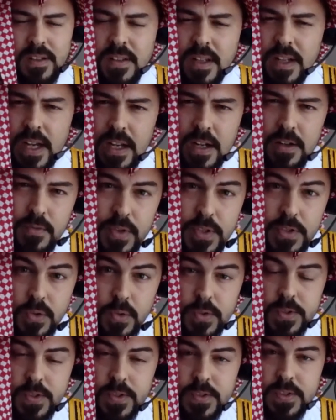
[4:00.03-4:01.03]
the kind of
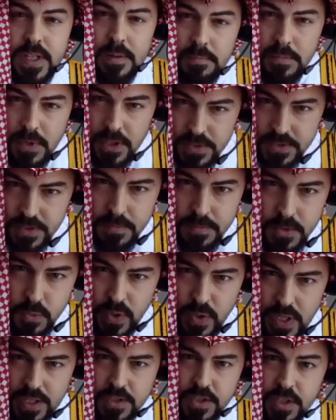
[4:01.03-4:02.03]
resources that Muslims
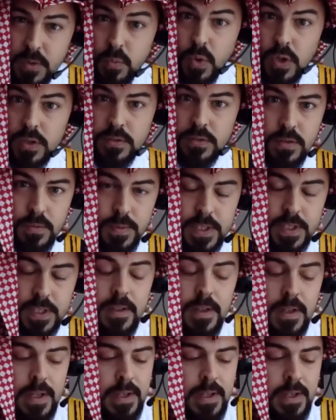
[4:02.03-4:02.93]
would actually want to read.